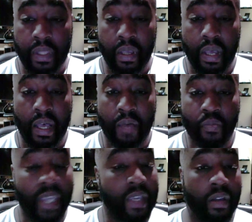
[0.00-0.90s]
I
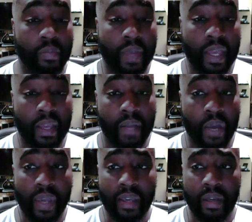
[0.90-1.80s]

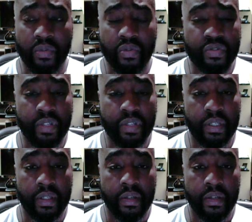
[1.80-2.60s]
wake up usually